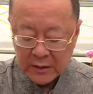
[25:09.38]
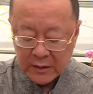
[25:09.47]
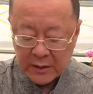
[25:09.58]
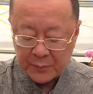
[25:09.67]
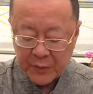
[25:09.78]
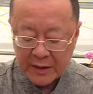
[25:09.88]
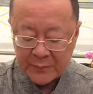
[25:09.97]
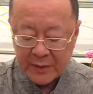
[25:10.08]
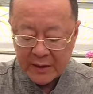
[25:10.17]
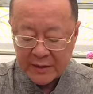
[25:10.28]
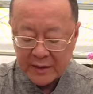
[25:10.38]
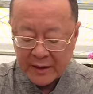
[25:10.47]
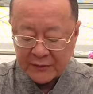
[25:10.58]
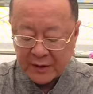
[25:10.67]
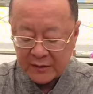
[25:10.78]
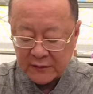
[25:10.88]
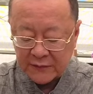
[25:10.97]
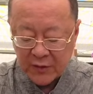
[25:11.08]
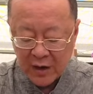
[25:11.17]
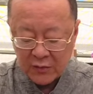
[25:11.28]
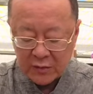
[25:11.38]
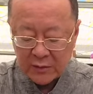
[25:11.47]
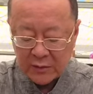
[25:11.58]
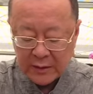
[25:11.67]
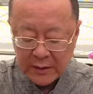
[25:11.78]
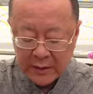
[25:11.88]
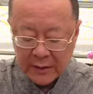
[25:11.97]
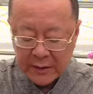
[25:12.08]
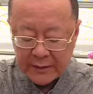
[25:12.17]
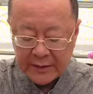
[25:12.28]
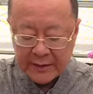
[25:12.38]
and Brachypedium had done the flower, and they're